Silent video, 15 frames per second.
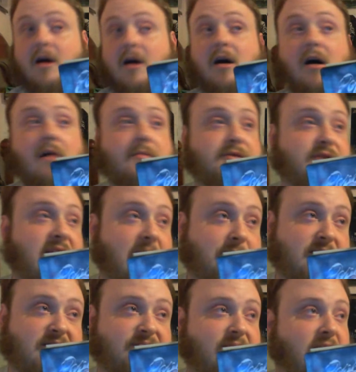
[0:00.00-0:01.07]
Synapse
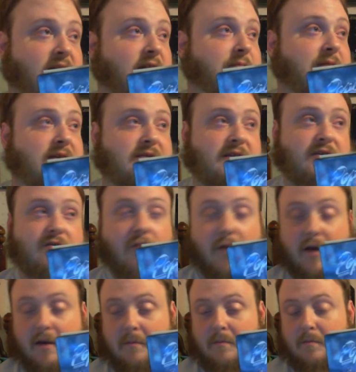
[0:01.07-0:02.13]
is very busy
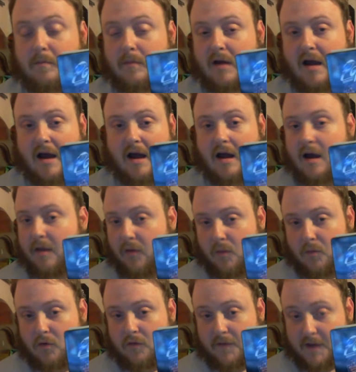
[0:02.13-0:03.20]
doing other
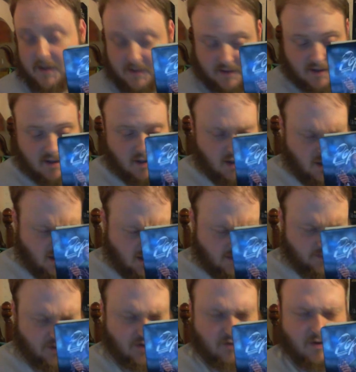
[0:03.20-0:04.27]
movies.
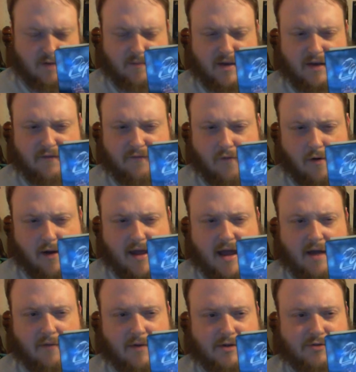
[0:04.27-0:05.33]
They're doing a big 4K
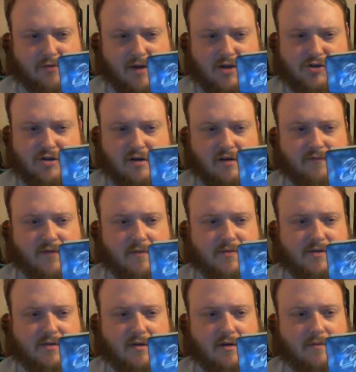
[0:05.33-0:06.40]
restoration of
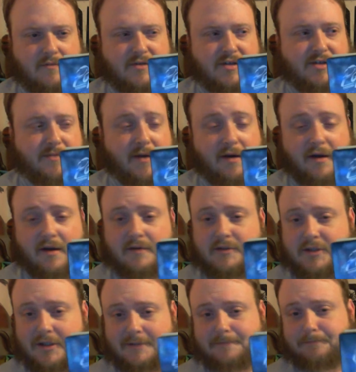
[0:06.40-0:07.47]
Suspiria.
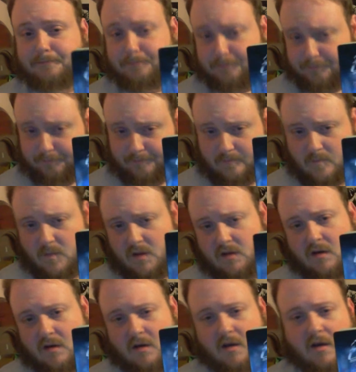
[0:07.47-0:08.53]
So,
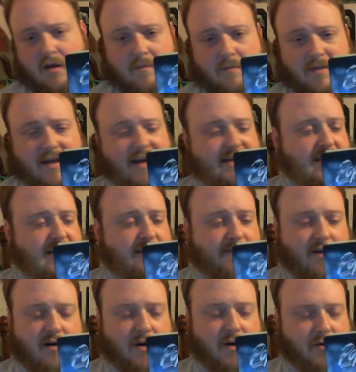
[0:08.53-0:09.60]
like I said, if you're a
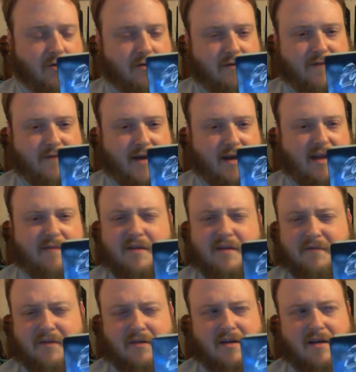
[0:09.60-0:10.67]
hardcore fan, even if
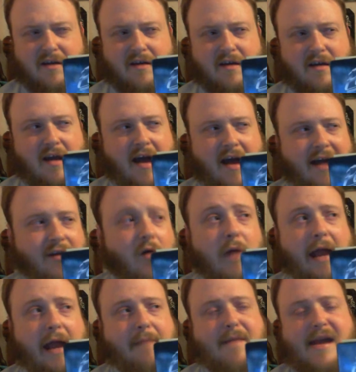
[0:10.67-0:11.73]
you're, I don't
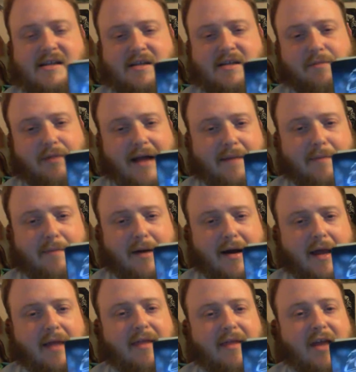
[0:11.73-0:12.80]
recommend it as a blind buy
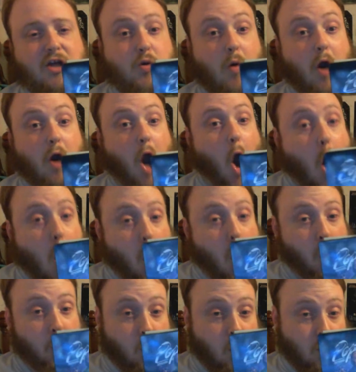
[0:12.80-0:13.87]
unless you are a
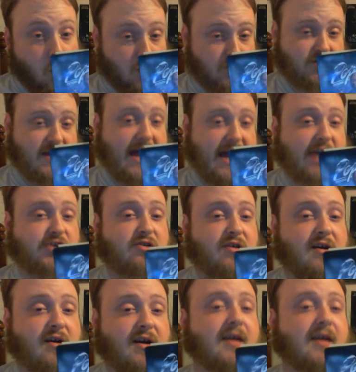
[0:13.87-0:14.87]
hardcore slasher nut.